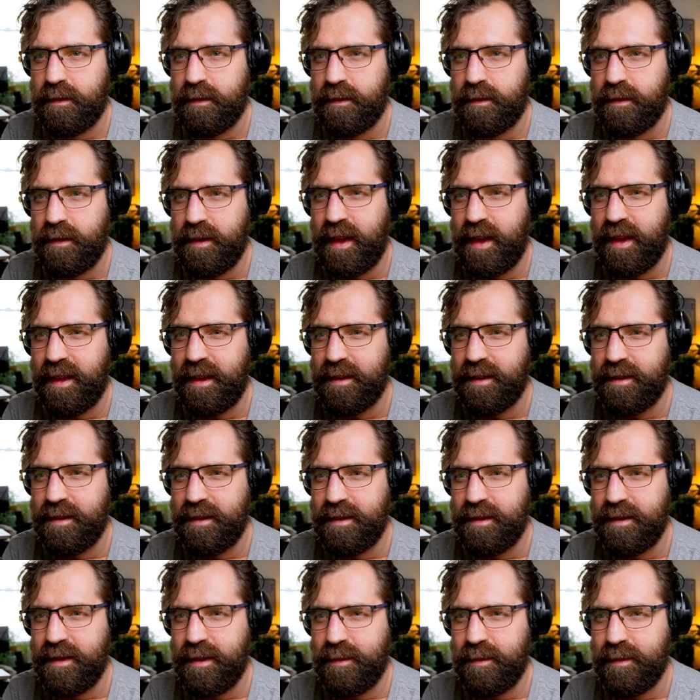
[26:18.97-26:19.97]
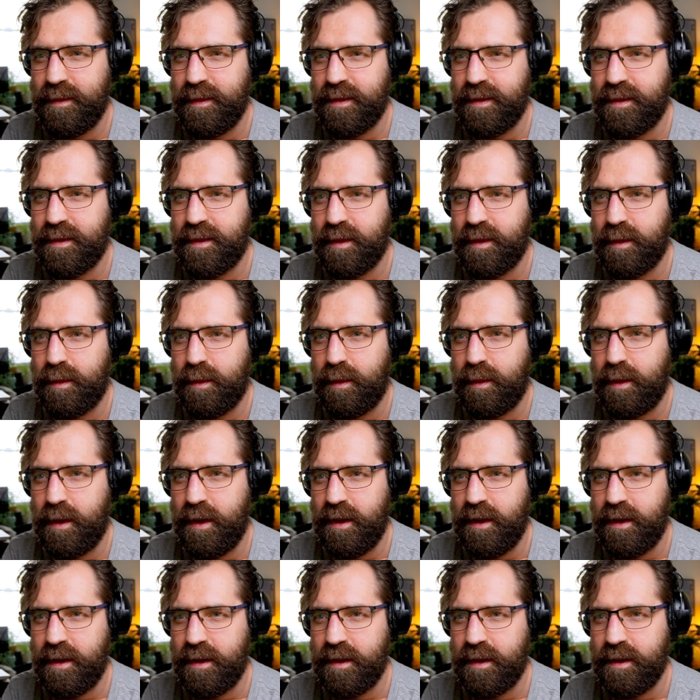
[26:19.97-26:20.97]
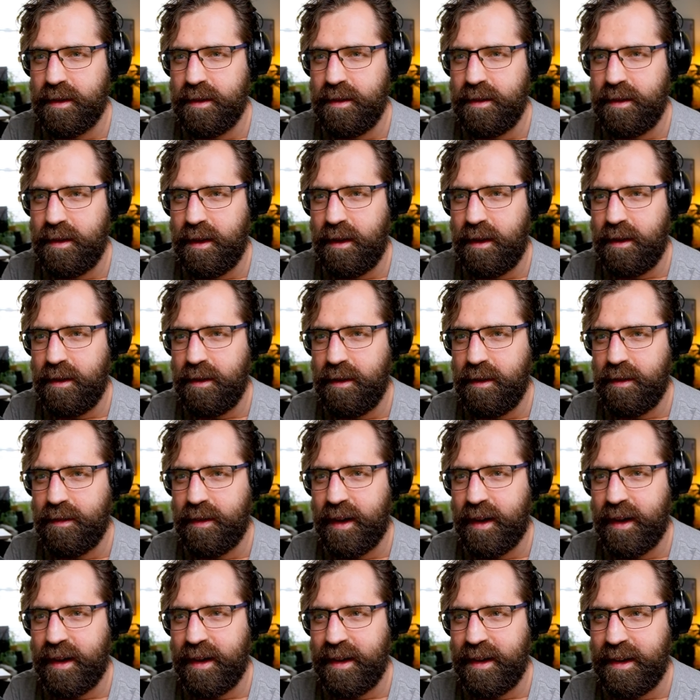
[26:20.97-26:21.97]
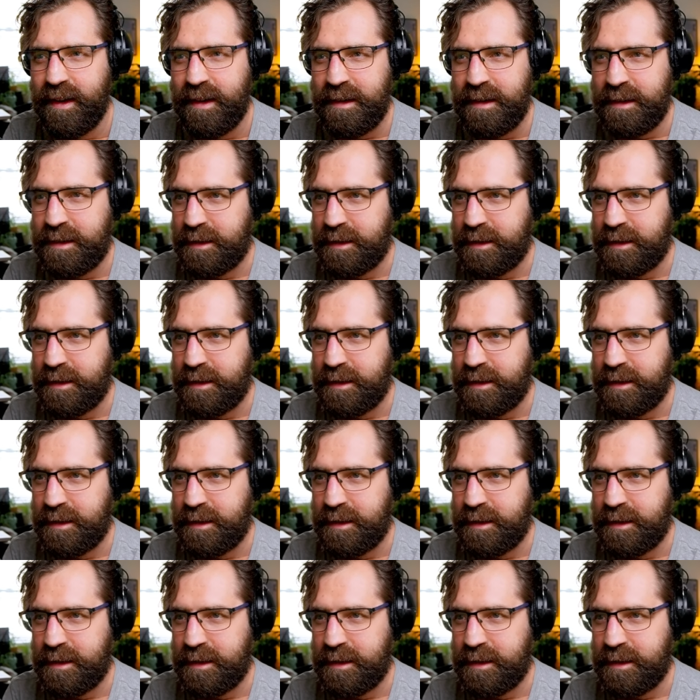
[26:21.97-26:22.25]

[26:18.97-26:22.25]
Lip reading: Yeah, that seems to work. No, if I...